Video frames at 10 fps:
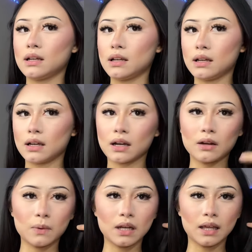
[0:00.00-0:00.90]
it kind of
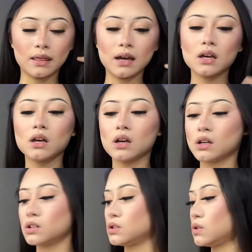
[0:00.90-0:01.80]
went like that.
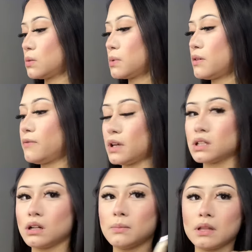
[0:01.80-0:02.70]
So I'm gonna fix
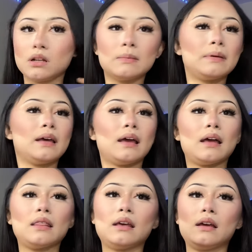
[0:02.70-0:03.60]
it up a little bit
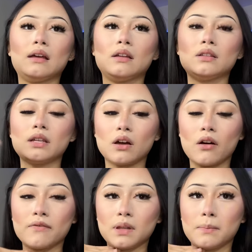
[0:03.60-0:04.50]
and then take
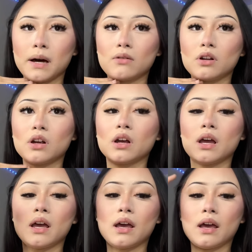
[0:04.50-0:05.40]
off the powder
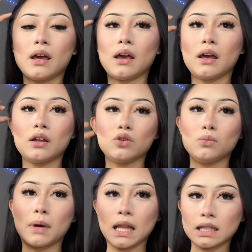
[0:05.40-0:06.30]
and do
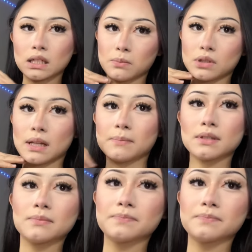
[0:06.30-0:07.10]
my last couple steps.